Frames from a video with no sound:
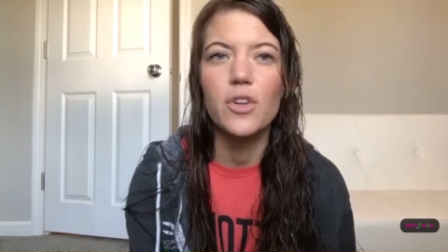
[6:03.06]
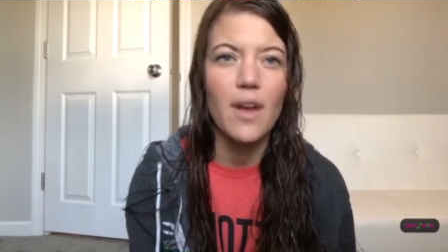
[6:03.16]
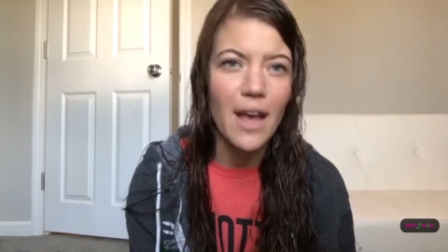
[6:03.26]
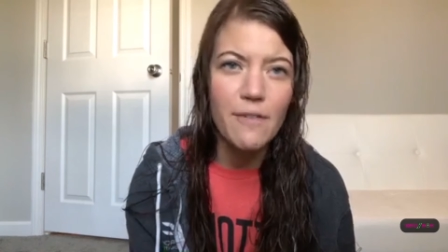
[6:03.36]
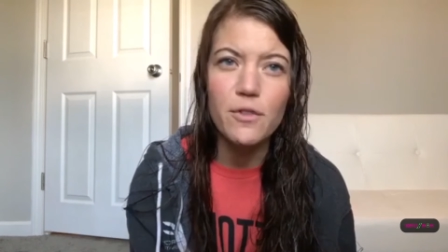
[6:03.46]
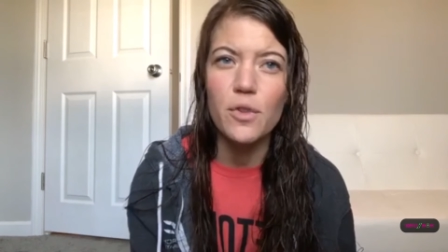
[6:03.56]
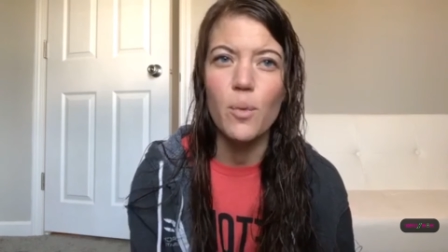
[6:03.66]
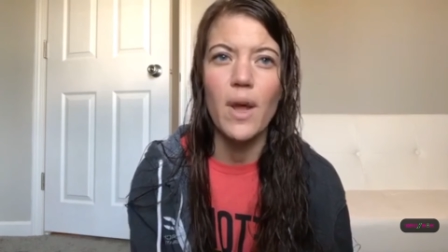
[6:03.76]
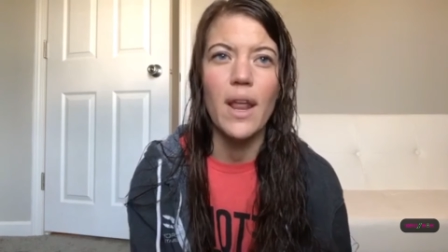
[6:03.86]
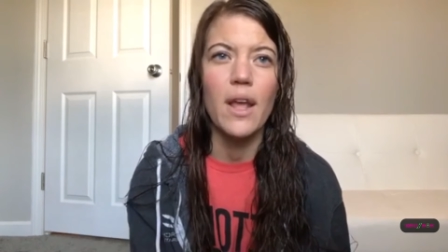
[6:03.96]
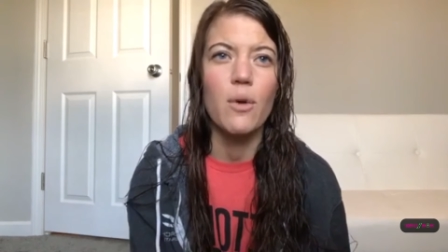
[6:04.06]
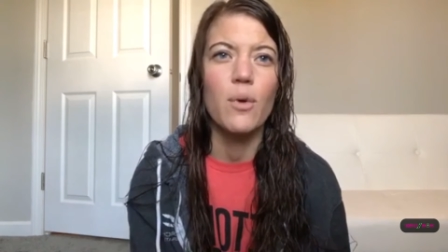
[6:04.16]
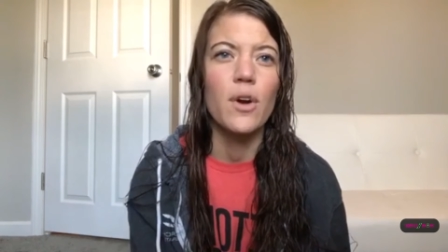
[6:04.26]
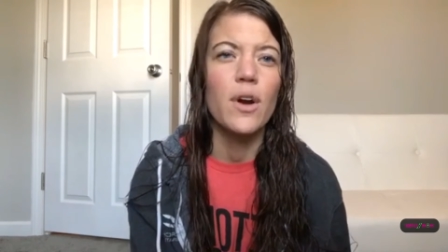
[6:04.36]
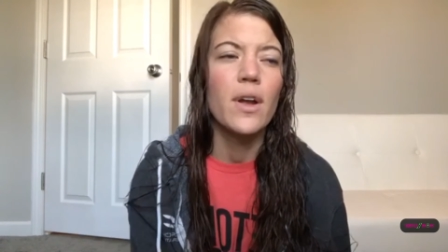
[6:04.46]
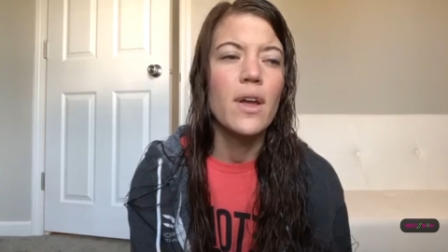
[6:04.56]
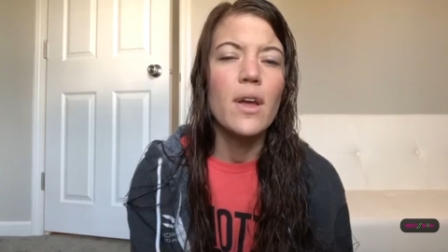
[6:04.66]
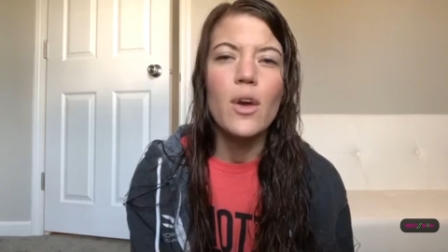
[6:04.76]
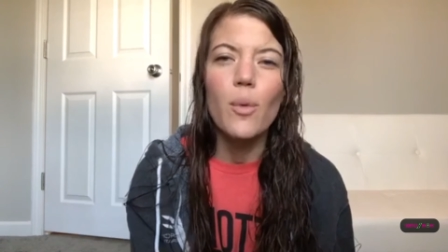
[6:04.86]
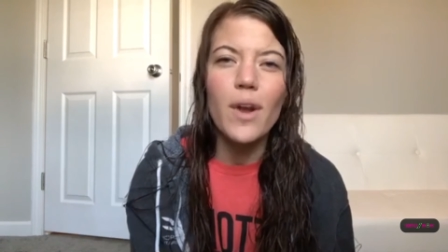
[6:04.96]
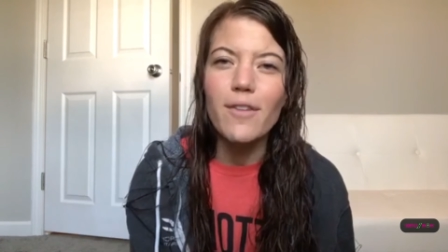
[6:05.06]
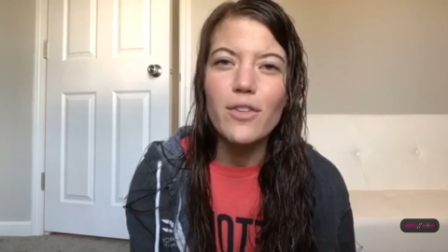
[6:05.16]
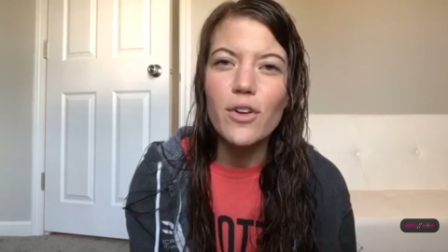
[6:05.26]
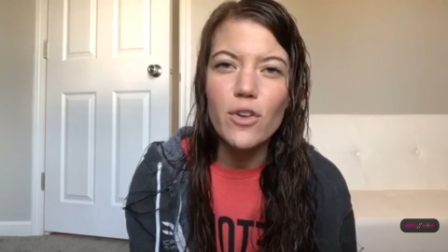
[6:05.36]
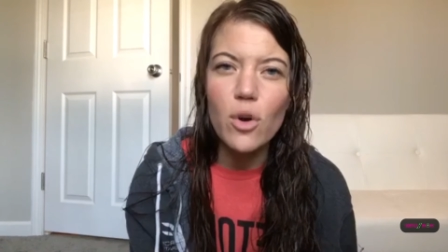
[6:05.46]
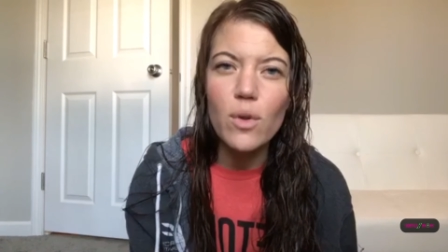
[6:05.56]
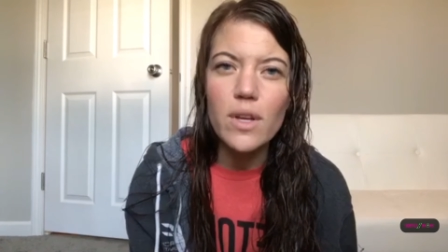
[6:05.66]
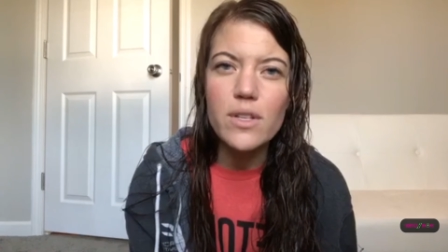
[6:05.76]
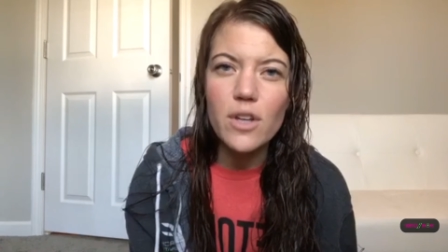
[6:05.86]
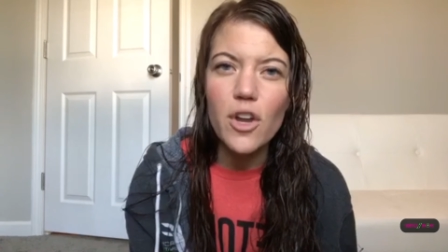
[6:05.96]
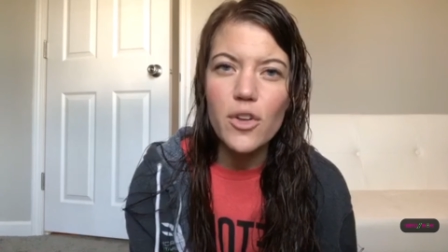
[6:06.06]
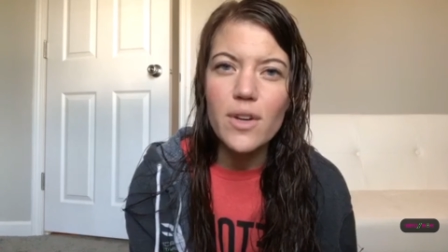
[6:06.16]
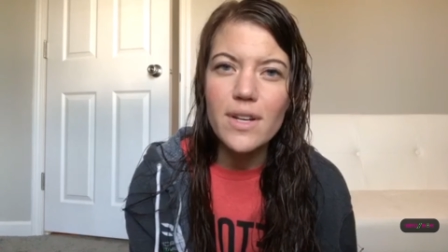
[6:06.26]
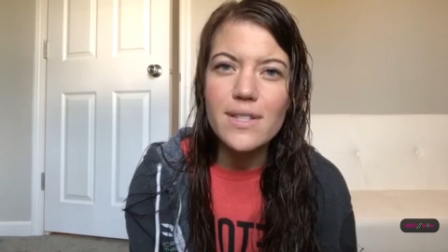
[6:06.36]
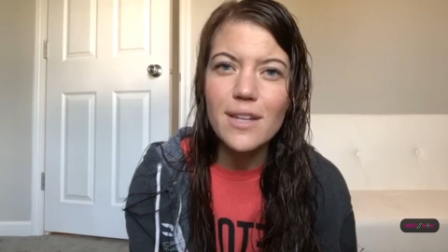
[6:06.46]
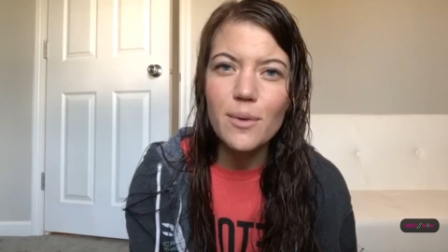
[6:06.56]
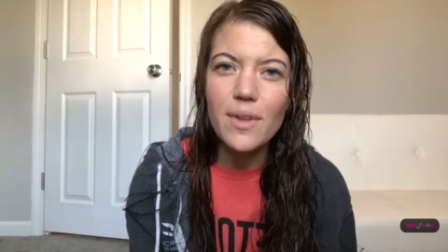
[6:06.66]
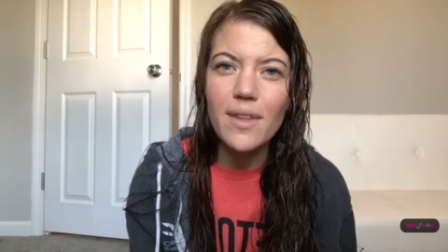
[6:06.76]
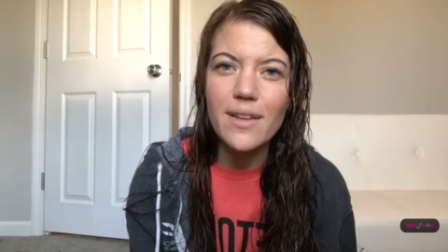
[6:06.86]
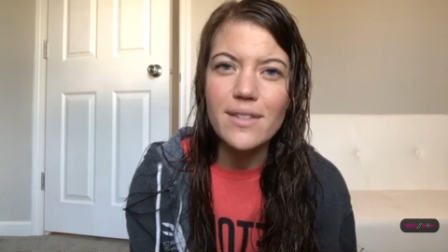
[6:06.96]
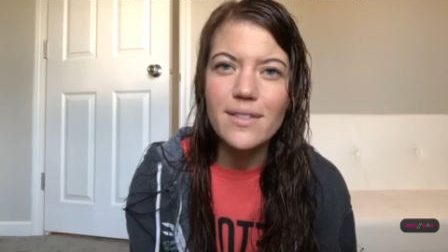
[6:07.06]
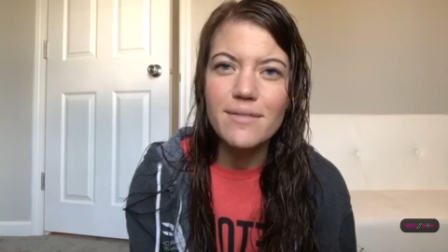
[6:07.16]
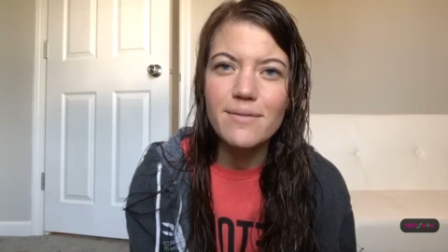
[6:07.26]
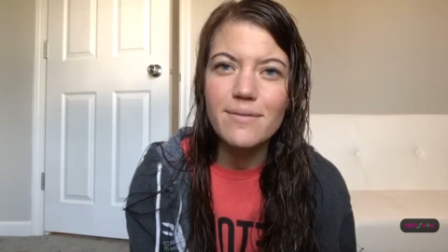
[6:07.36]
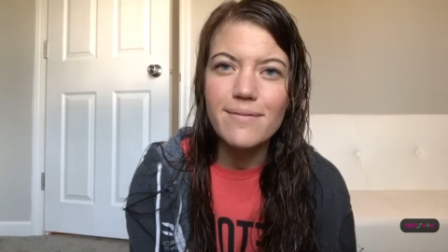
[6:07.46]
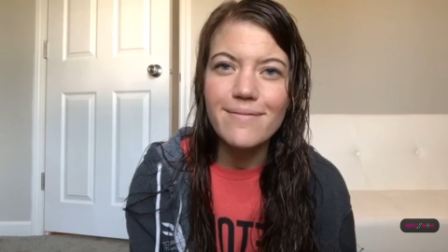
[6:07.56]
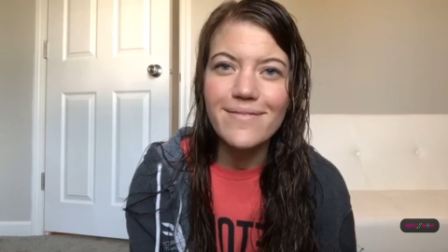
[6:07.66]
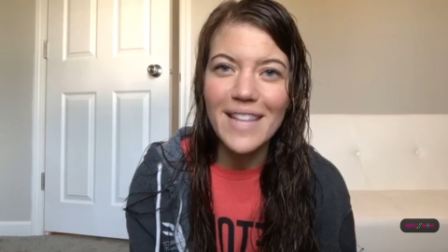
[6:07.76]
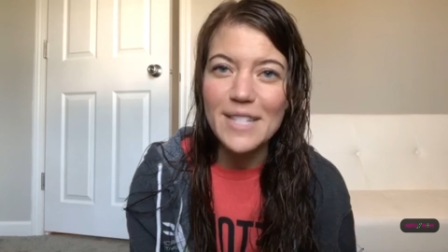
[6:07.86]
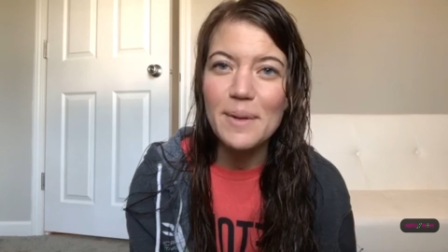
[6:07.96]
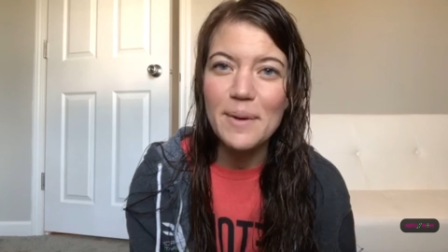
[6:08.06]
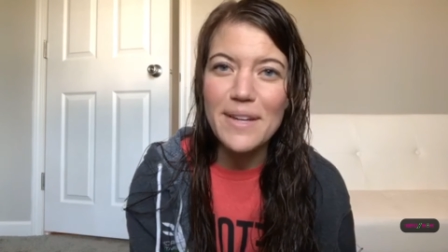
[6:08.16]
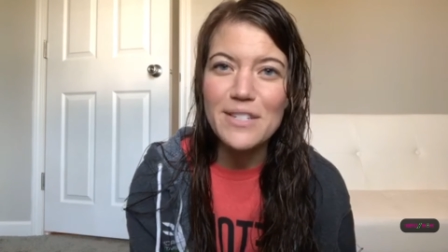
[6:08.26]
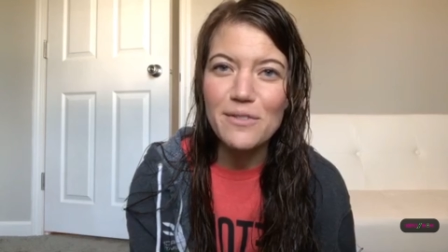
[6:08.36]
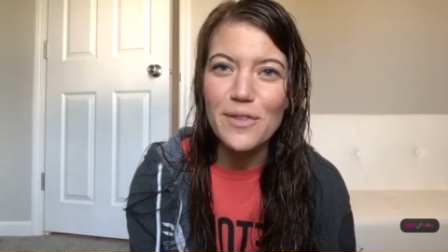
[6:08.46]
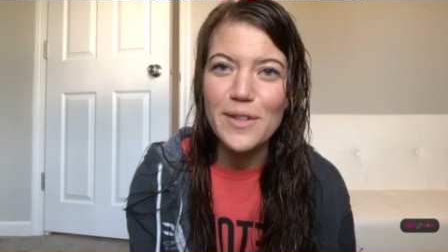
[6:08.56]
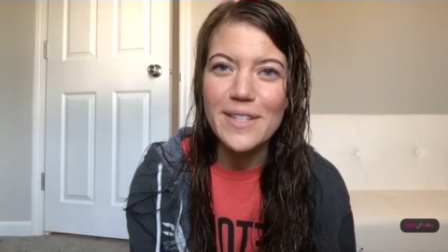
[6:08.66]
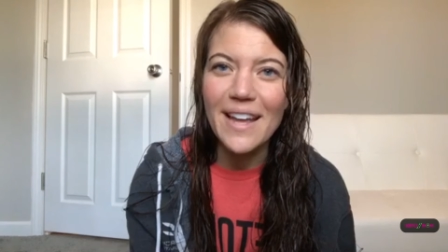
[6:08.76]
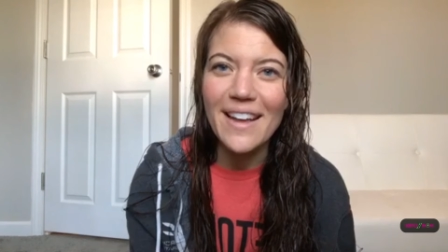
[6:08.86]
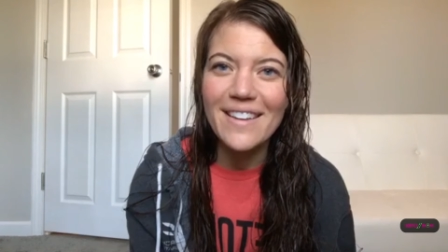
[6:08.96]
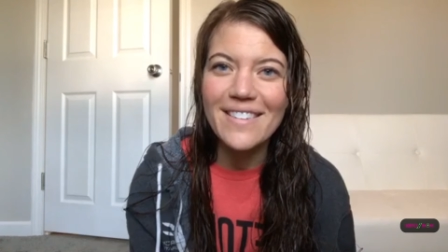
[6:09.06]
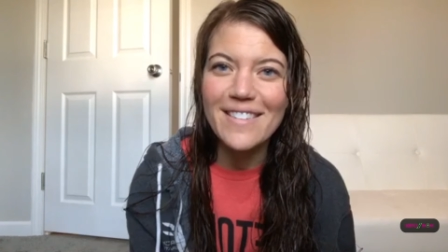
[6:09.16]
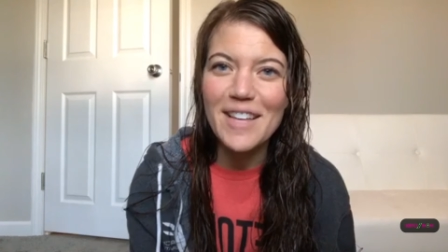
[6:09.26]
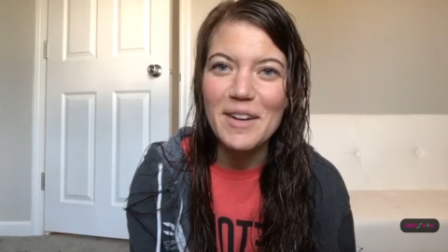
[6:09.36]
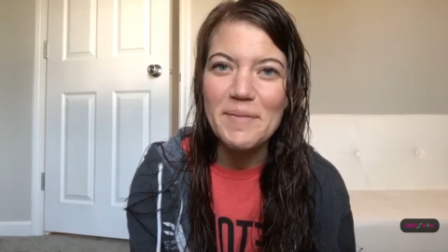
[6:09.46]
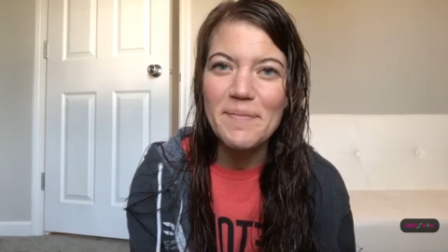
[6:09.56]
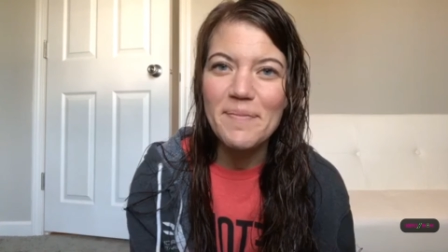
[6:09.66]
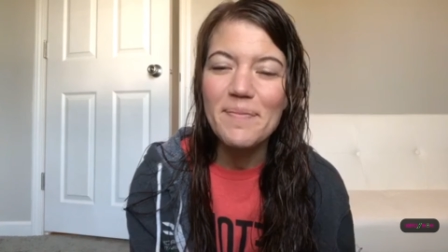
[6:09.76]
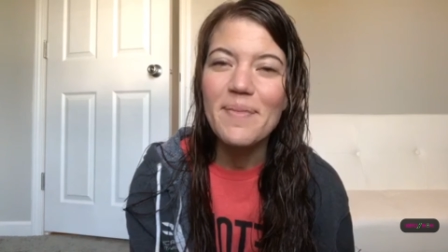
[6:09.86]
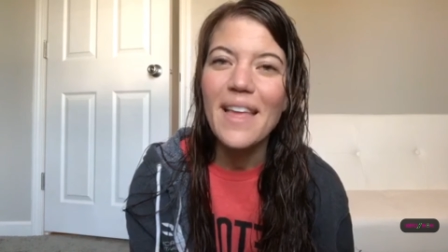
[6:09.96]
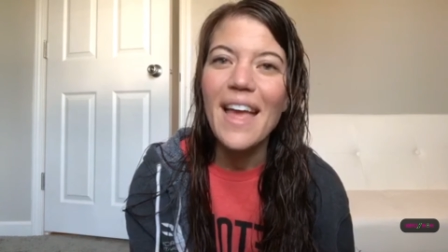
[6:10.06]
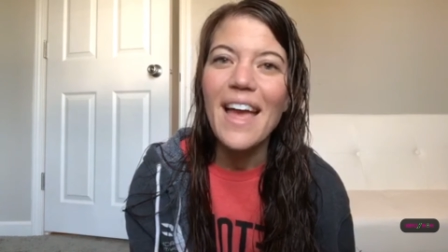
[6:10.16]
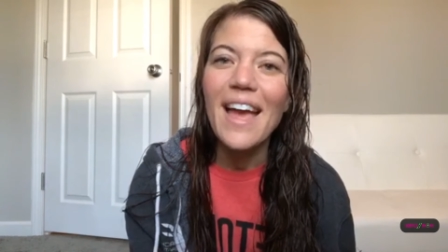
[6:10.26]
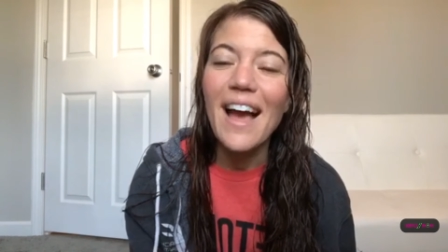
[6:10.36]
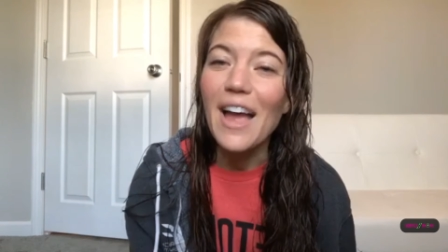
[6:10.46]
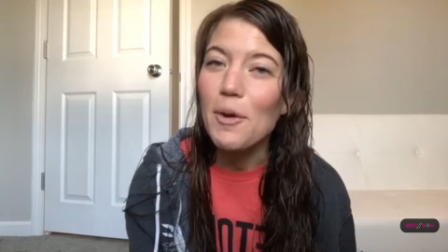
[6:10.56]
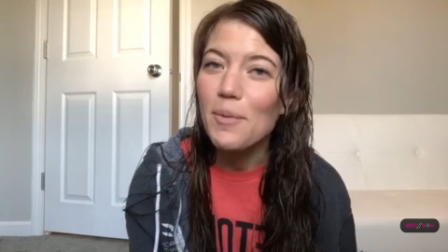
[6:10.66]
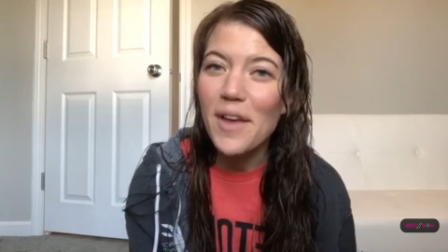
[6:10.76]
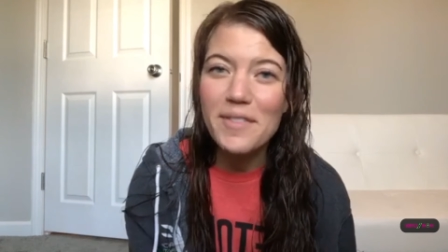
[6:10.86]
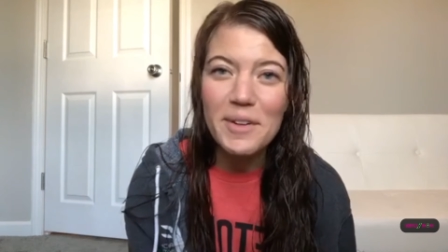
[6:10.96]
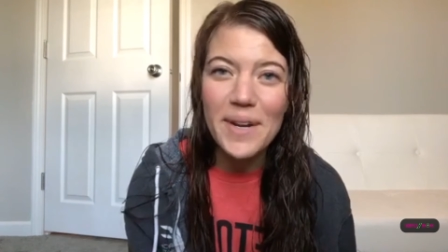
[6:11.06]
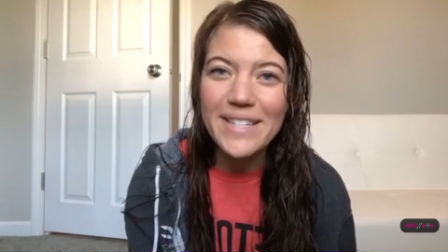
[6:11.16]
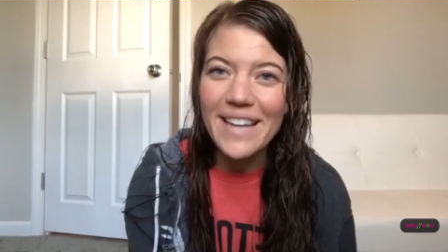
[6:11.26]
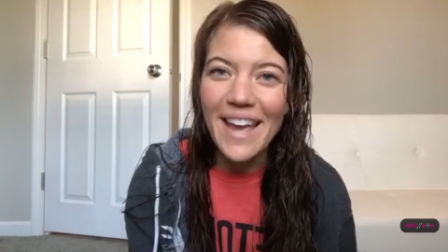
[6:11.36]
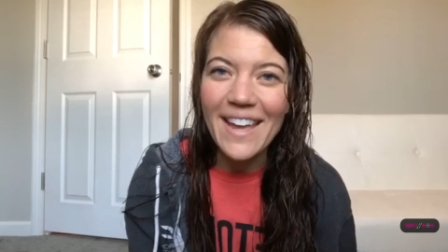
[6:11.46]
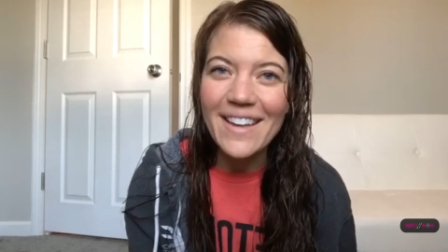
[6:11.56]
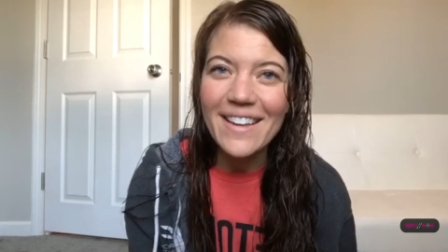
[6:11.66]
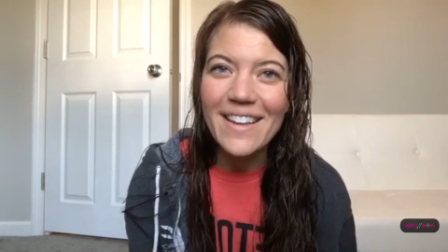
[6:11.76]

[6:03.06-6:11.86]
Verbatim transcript: or after the wedding or whatever your goal is? Are you going to stick with it? That's my question for you today. So, I hope you have a great day.